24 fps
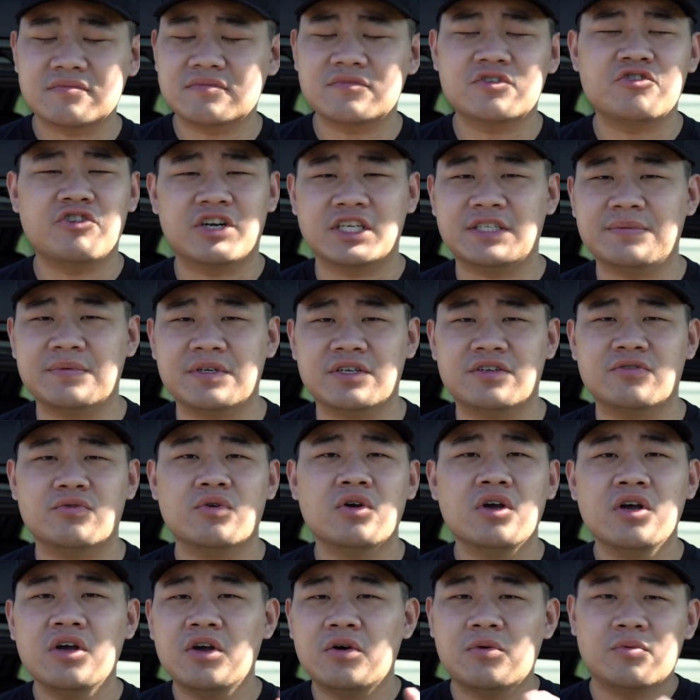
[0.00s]
Trust me,
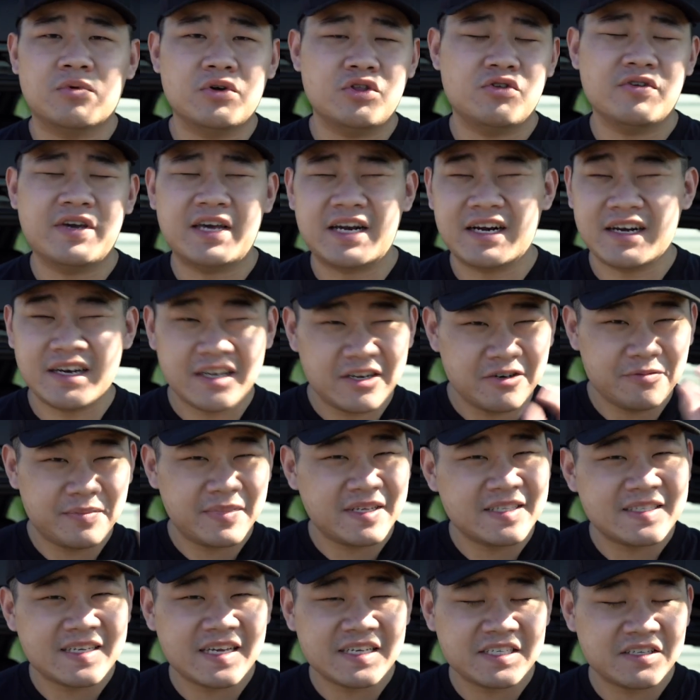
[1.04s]
once you get a little
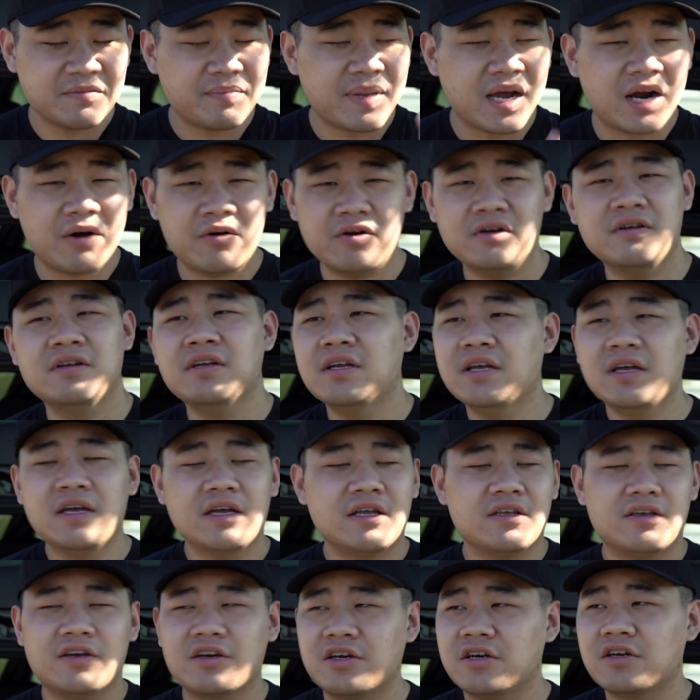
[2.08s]
bit taste of power,
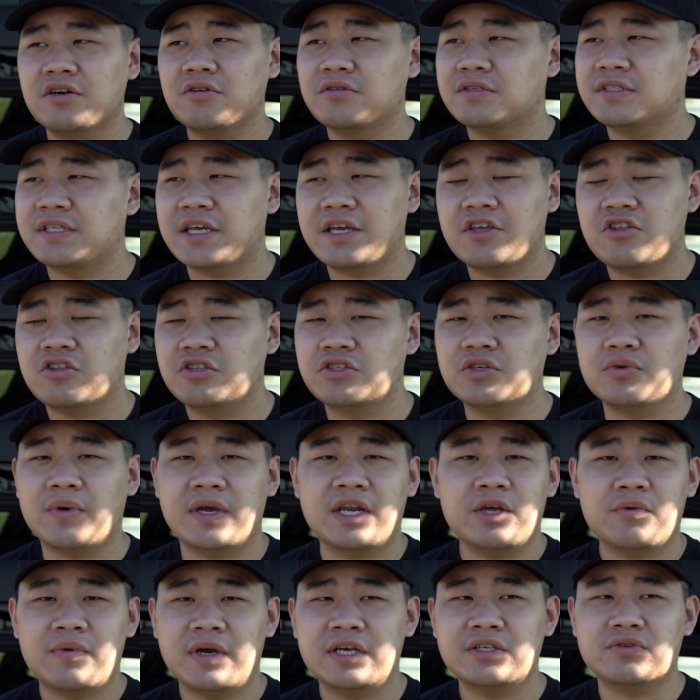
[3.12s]
you're gonna go stage 2
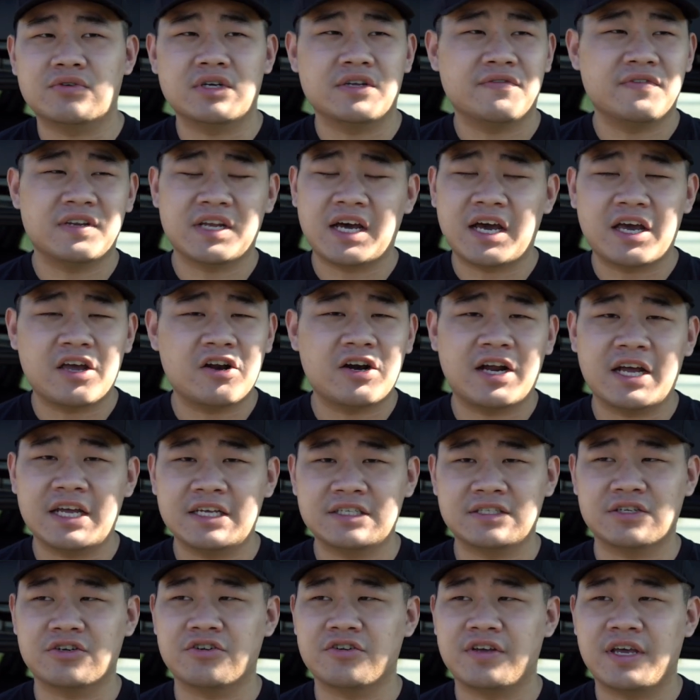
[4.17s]
anyways, or even higher,
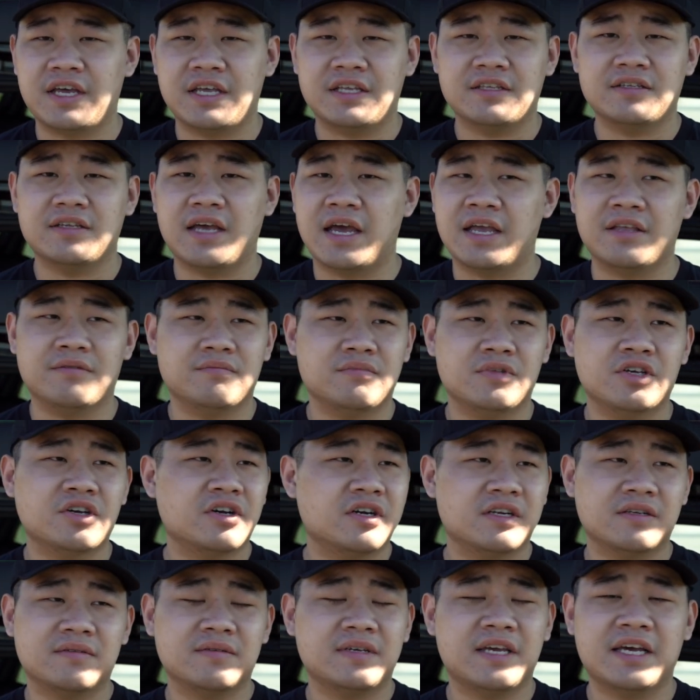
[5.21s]
IS38, and you're
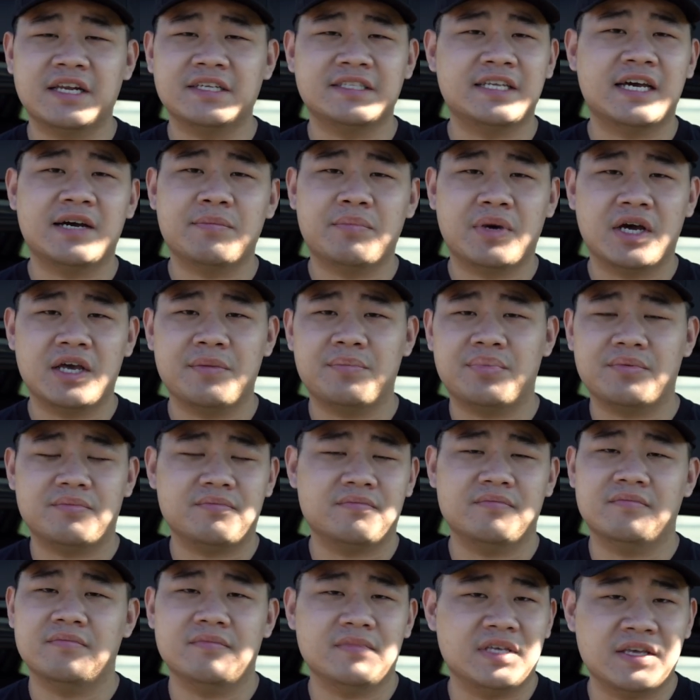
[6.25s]
gonna get a downpipe
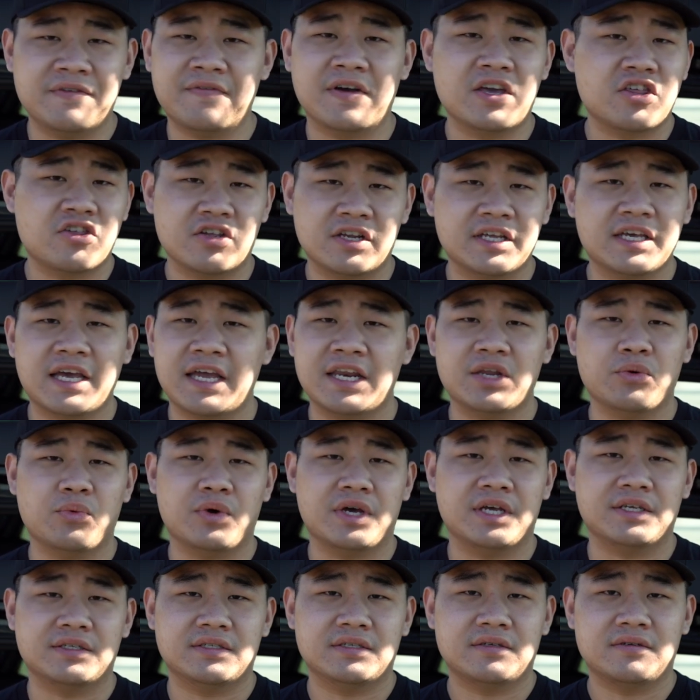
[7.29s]
eventually
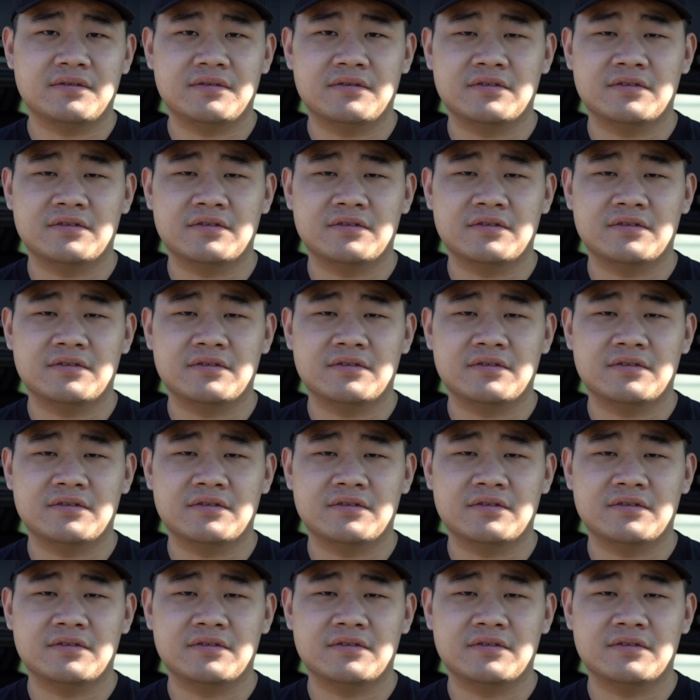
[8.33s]
anyways.